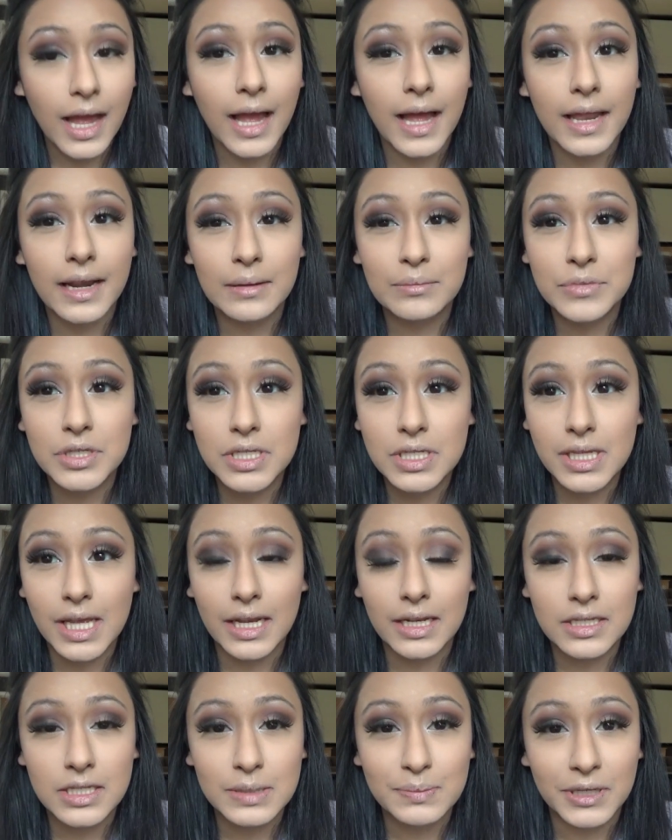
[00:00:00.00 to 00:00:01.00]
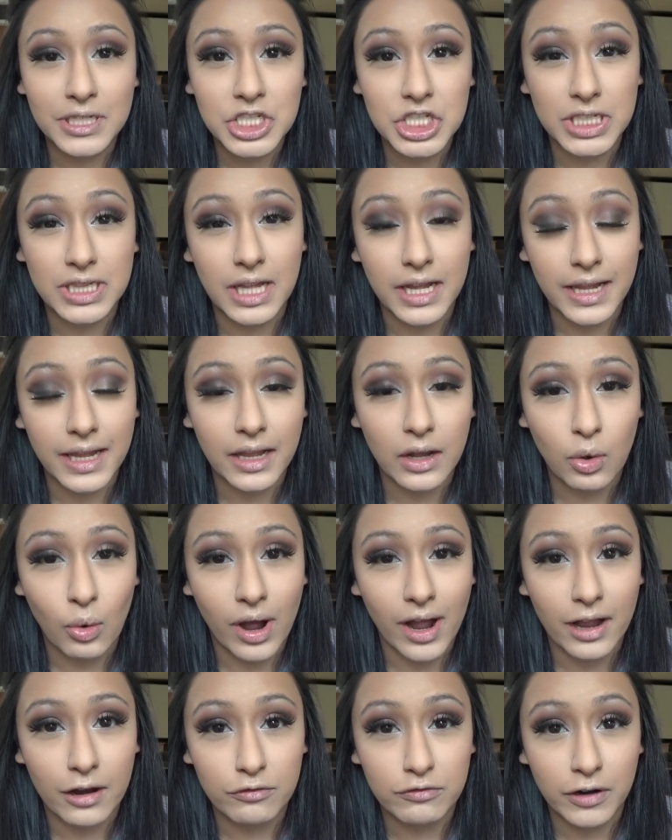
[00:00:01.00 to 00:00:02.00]
and I'm just kind of smudging that in
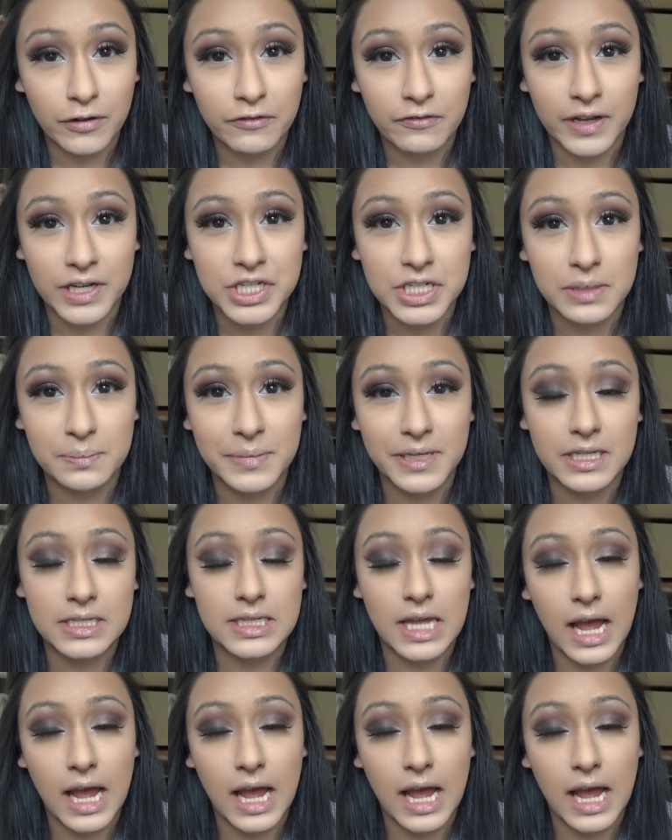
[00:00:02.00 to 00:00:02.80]
quite a rough fashion because the